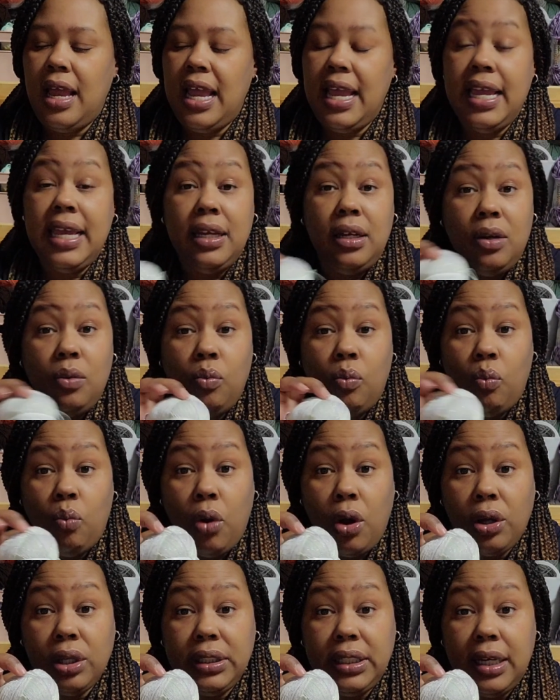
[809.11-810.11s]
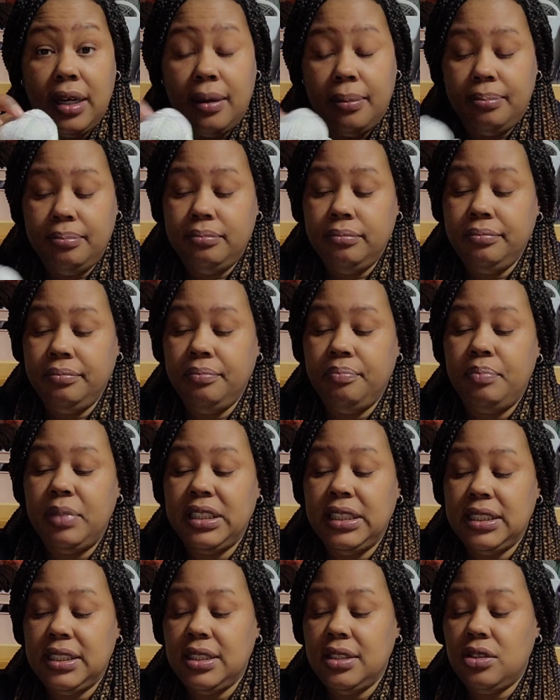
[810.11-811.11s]
and worked up.
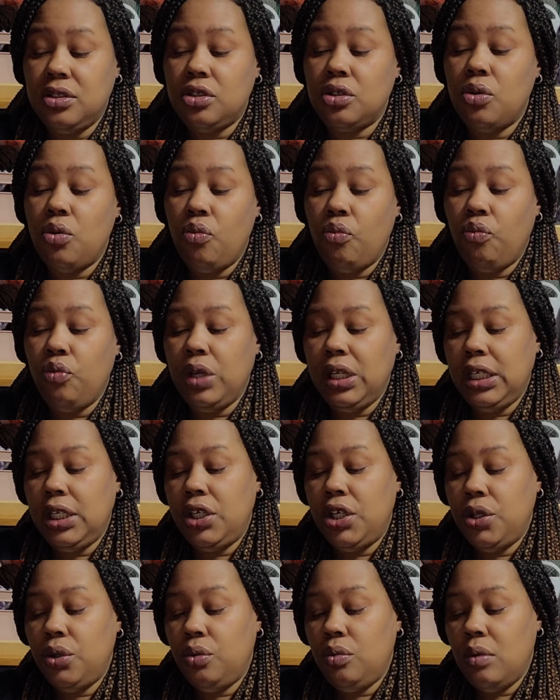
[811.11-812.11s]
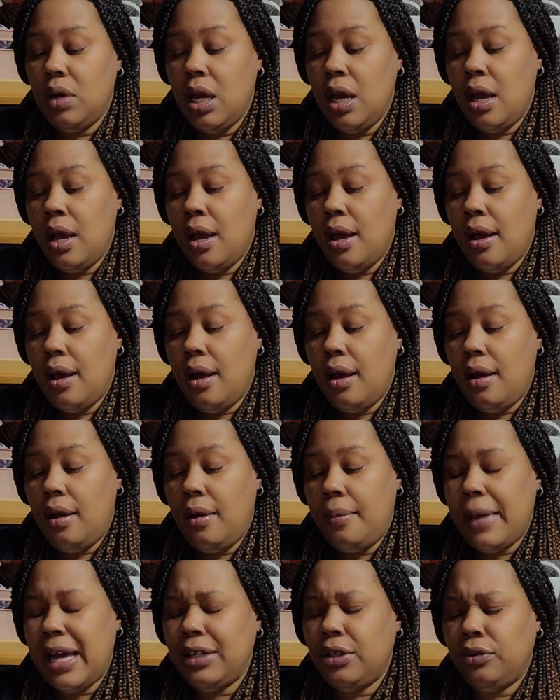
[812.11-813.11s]
But this is really cute.
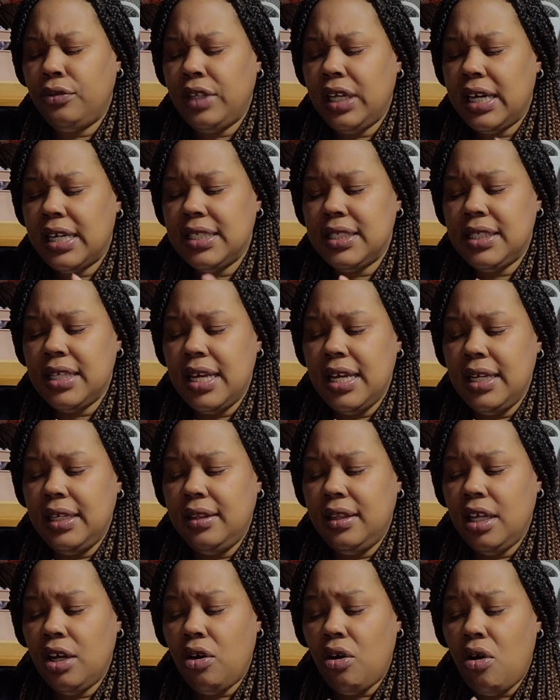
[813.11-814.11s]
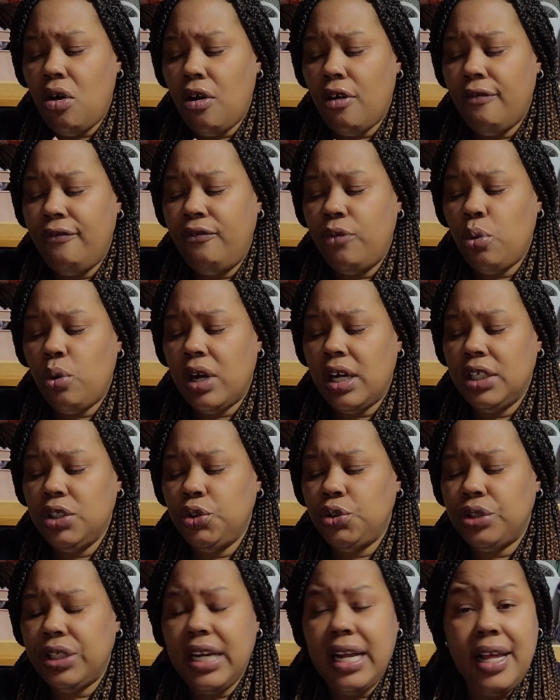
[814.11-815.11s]
I don't think I said there are
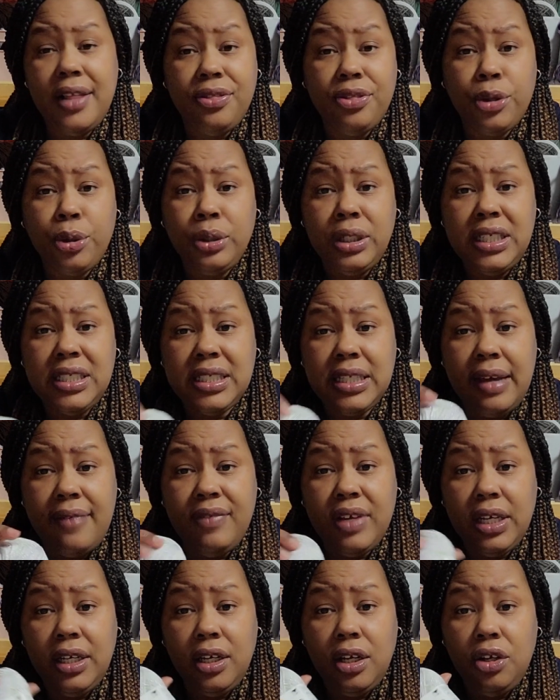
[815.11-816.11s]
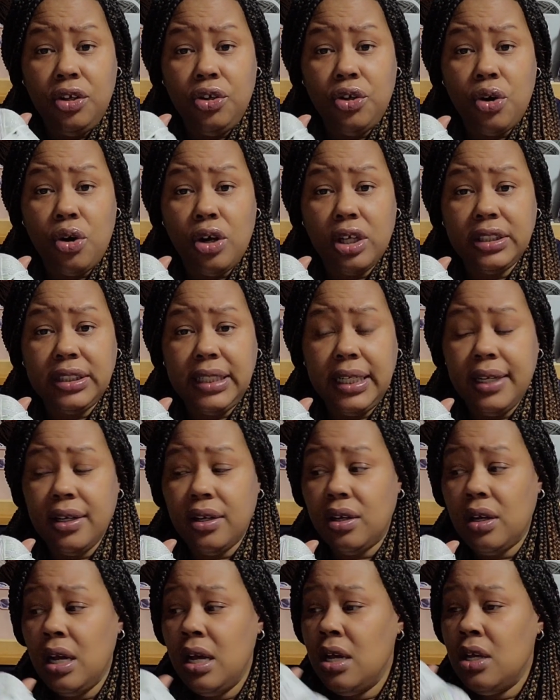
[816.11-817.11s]
437 yards
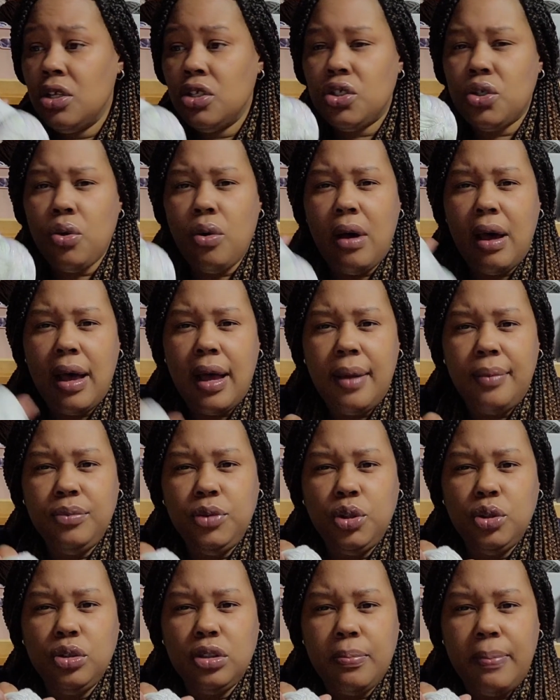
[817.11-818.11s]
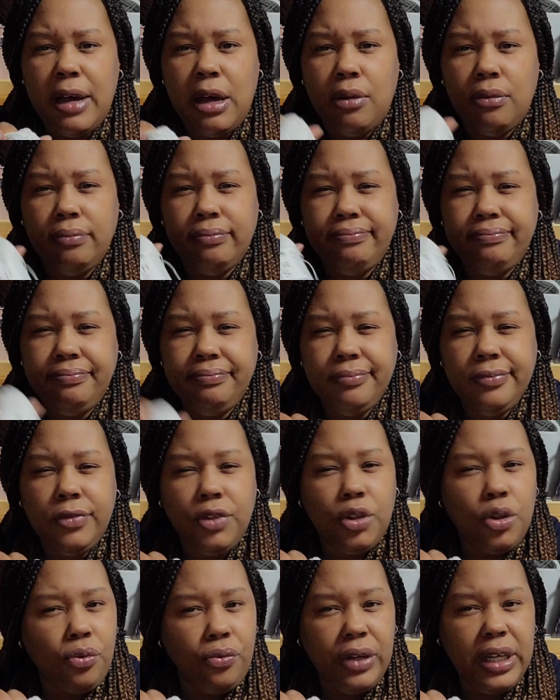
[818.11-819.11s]
here, so I've used about
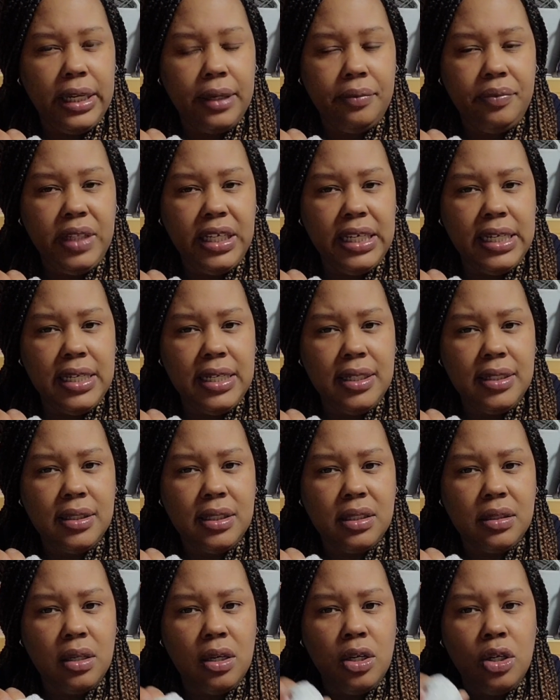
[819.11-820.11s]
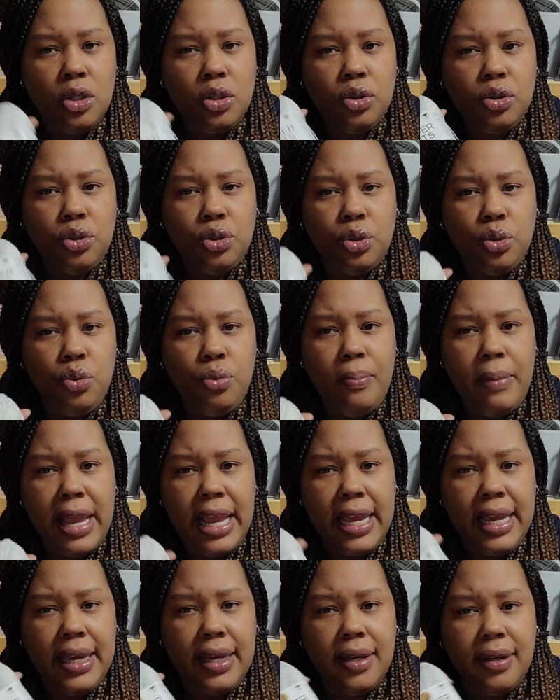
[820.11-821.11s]
3 of these to
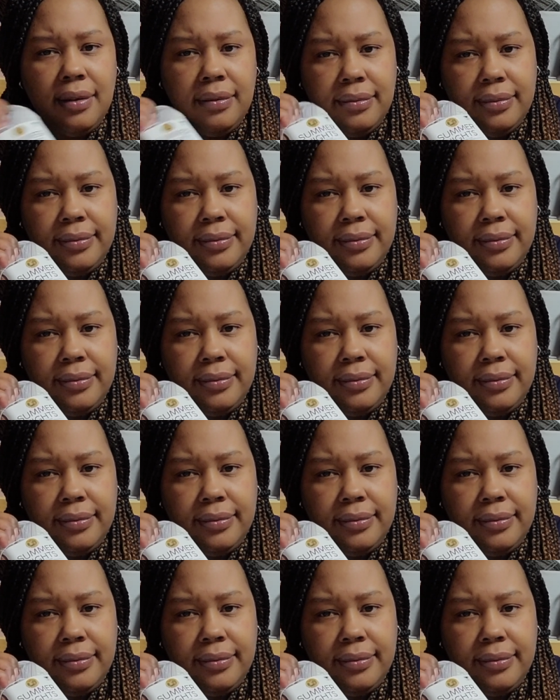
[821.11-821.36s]
make